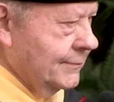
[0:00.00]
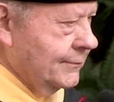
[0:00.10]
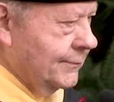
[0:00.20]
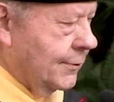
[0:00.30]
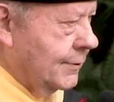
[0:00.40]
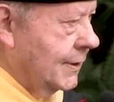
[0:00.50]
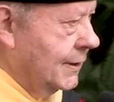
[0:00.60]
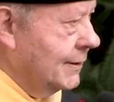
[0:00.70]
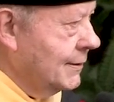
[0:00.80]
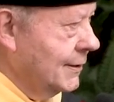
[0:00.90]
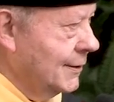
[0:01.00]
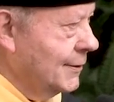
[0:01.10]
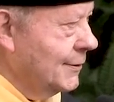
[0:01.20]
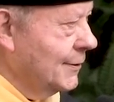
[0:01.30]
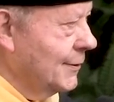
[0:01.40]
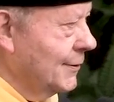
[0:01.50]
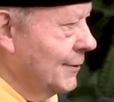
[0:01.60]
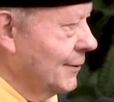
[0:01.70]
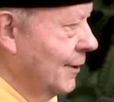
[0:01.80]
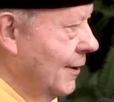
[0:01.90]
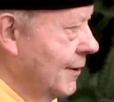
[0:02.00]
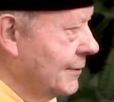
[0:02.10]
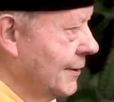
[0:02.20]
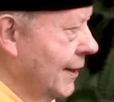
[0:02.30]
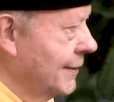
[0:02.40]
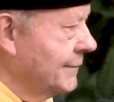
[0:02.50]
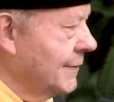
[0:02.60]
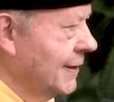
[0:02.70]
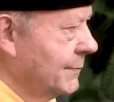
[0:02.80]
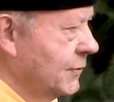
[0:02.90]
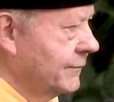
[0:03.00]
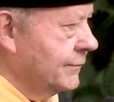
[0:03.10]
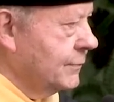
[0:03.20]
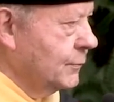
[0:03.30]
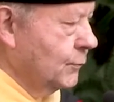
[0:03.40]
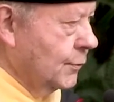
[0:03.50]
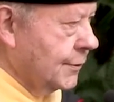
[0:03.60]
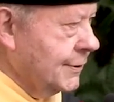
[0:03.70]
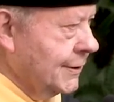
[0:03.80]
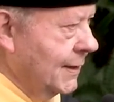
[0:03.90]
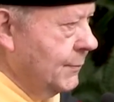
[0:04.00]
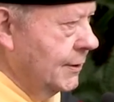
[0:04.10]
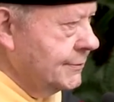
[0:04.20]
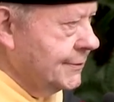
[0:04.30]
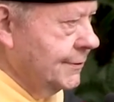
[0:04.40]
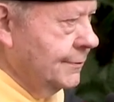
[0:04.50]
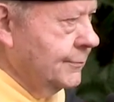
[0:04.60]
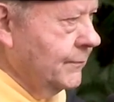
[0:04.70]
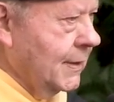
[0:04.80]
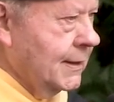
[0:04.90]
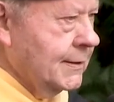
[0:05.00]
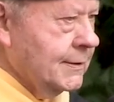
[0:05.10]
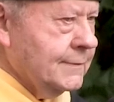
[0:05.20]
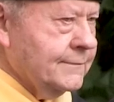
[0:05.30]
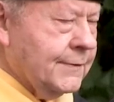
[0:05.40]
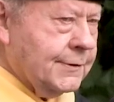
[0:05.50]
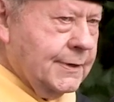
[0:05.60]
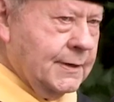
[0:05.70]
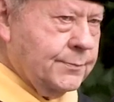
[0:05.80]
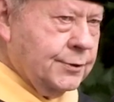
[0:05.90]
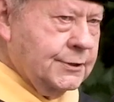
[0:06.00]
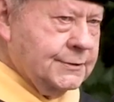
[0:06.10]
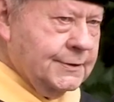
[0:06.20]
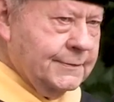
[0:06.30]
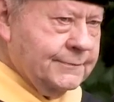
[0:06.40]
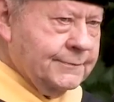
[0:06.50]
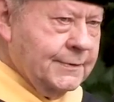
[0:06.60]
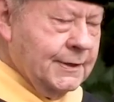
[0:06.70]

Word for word: for a long lifetime of work. I'm also very appreciative